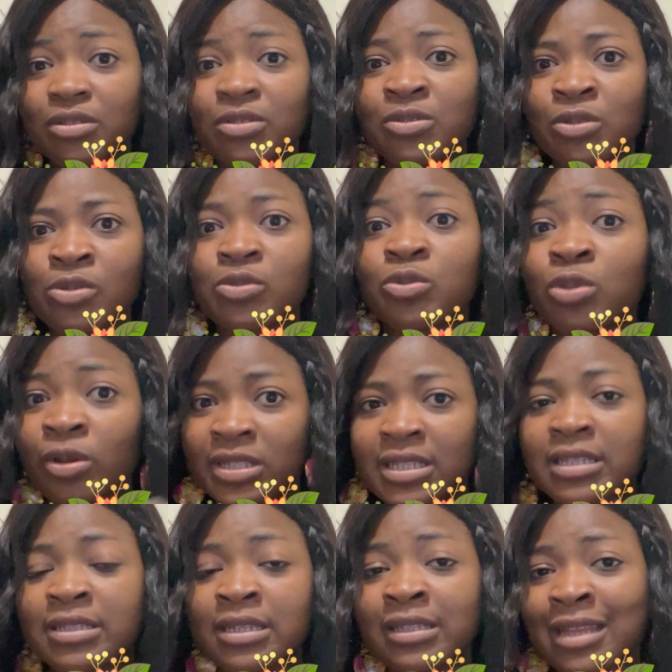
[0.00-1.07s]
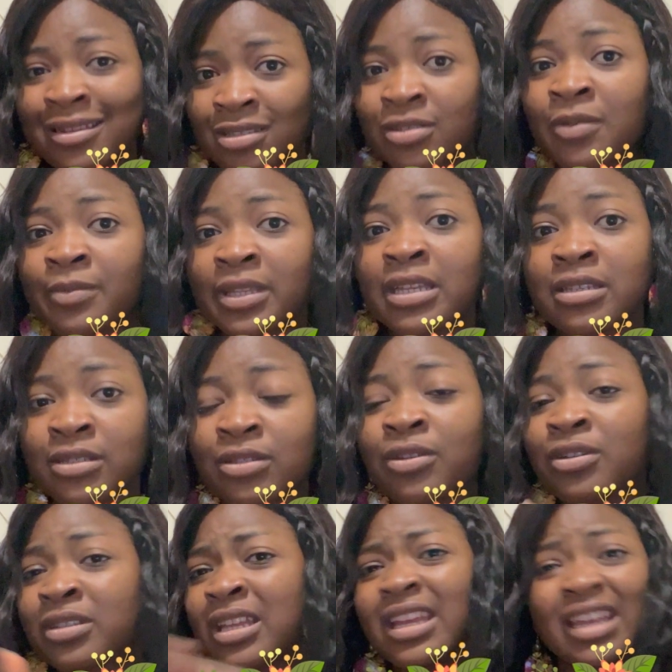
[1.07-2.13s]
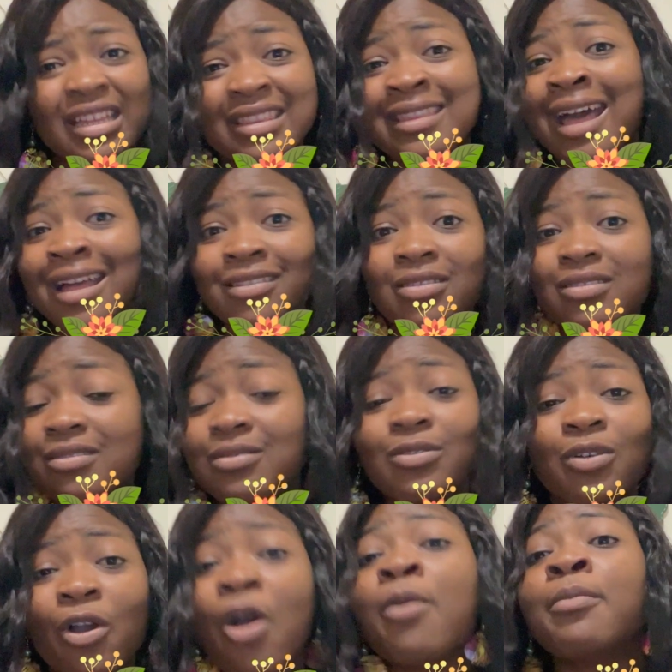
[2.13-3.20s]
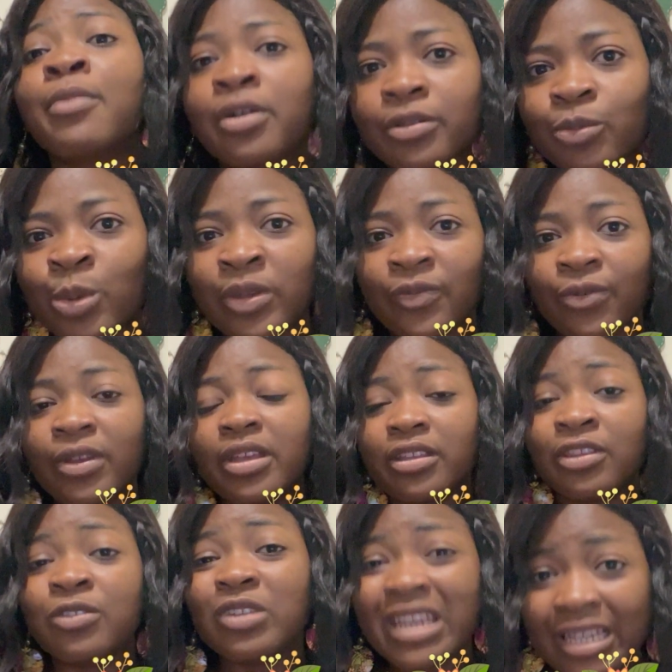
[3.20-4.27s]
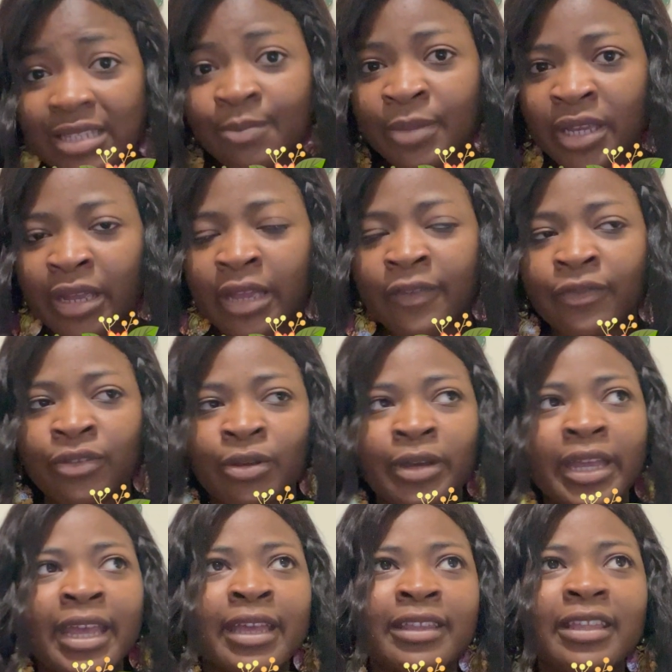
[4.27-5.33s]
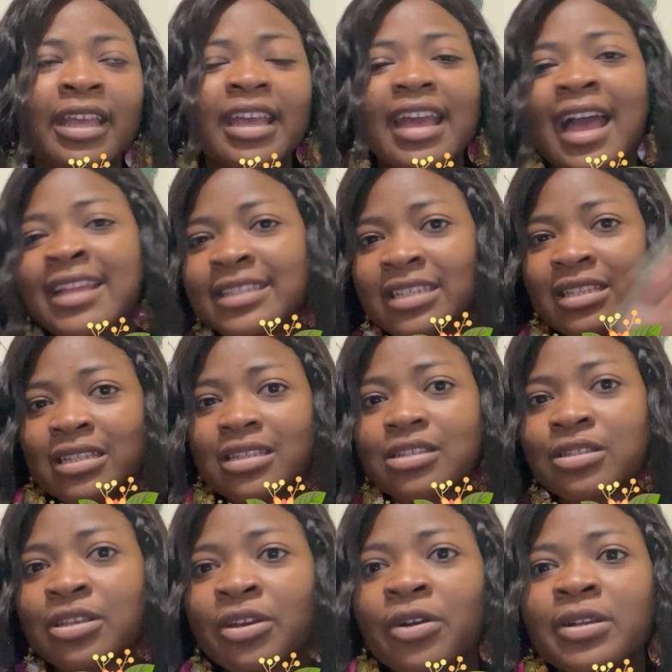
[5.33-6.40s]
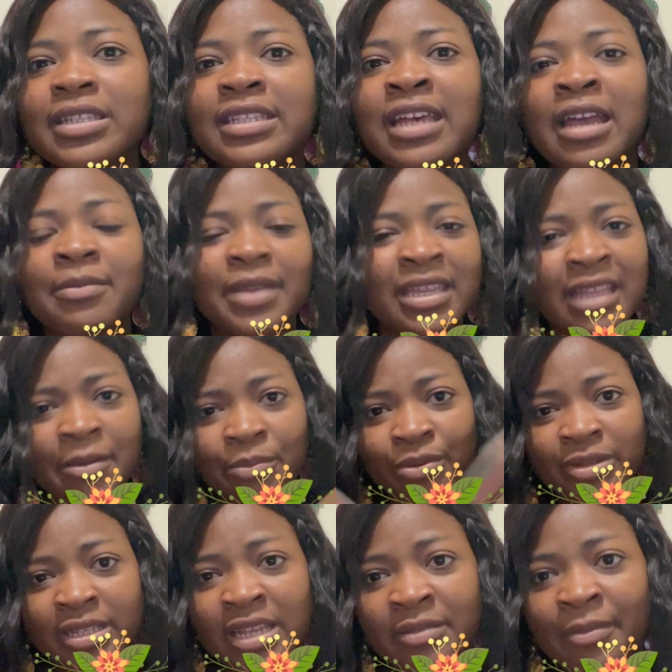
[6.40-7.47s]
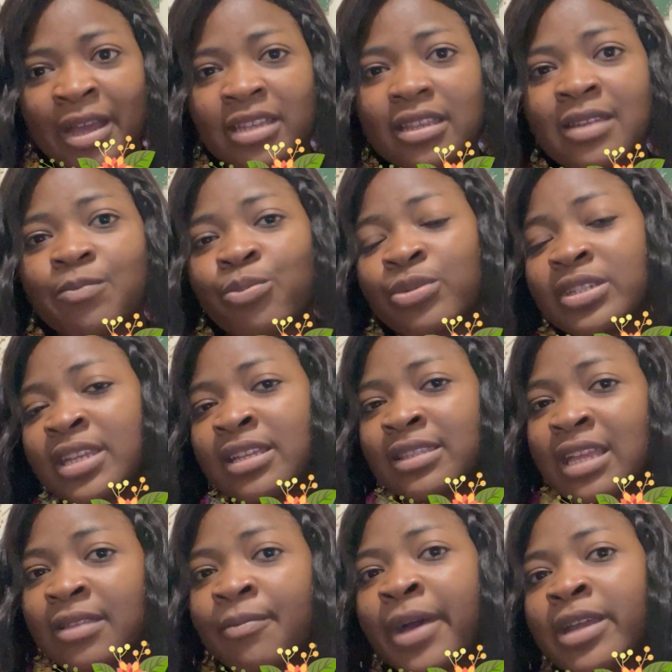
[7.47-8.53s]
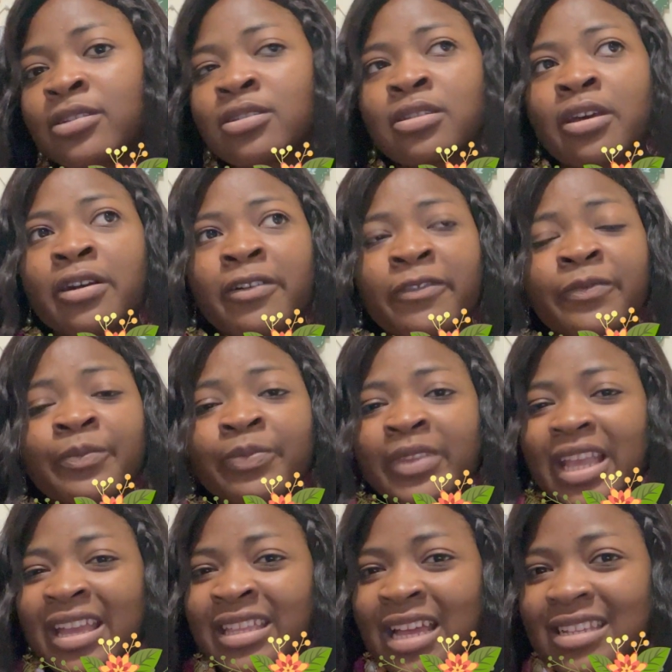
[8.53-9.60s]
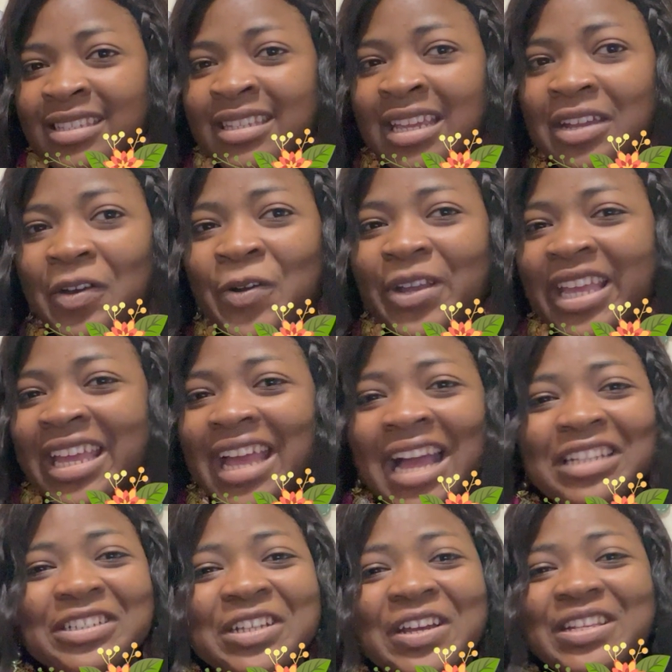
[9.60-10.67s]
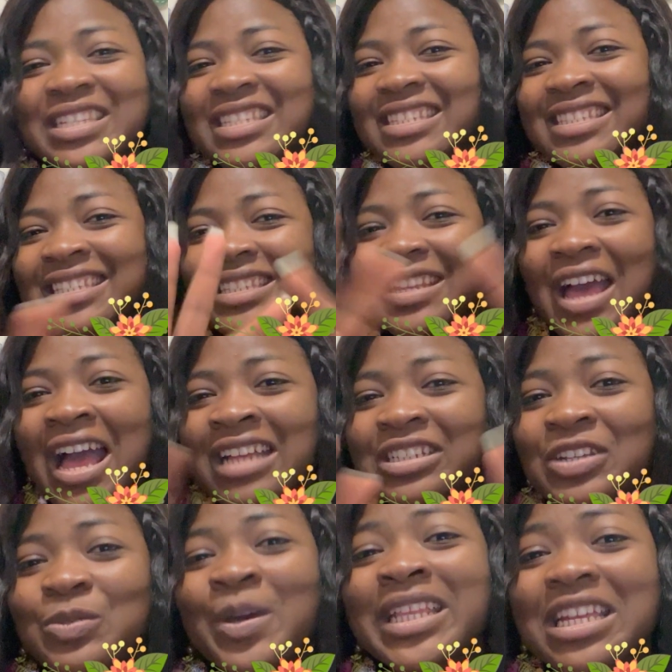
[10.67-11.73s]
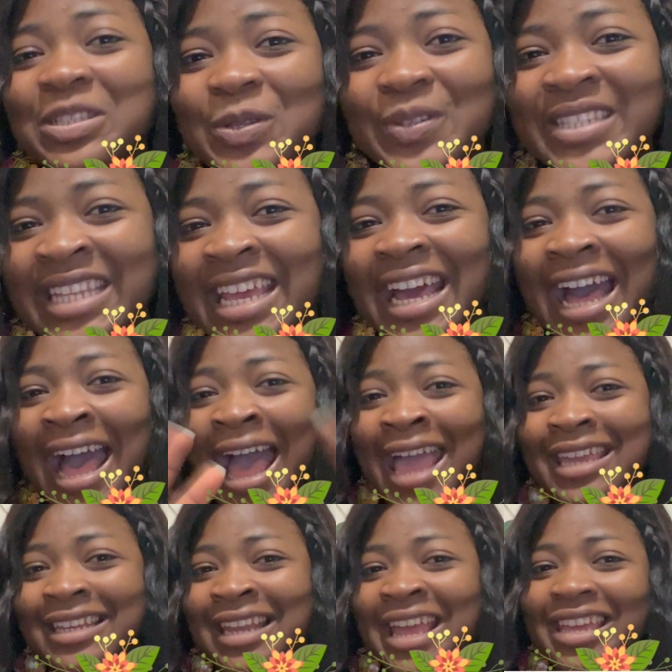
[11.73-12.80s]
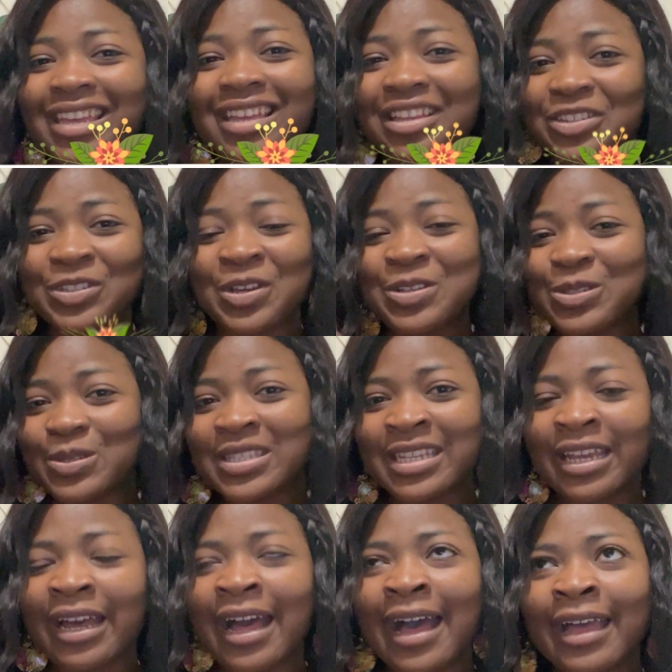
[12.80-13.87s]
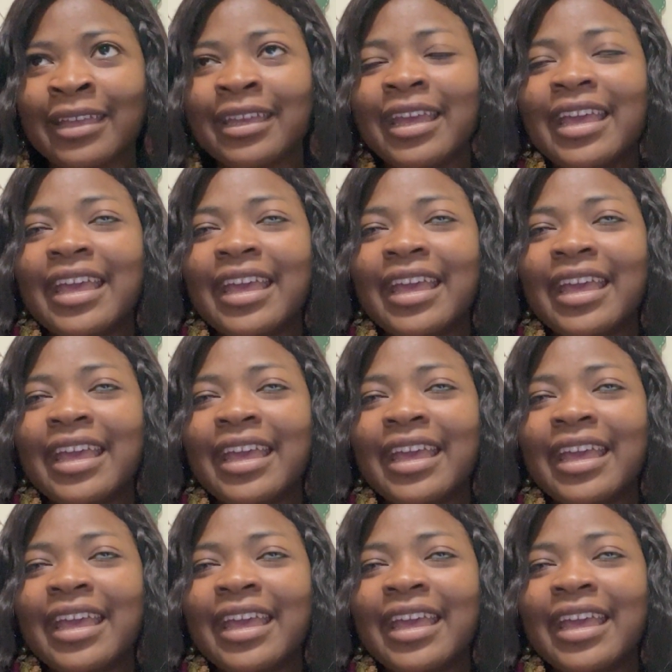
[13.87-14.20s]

noticing that something is not that common with his behavior and i did it a second time and i present my presented myself and i say okay i just I just wanted to say hi, like just to say hi.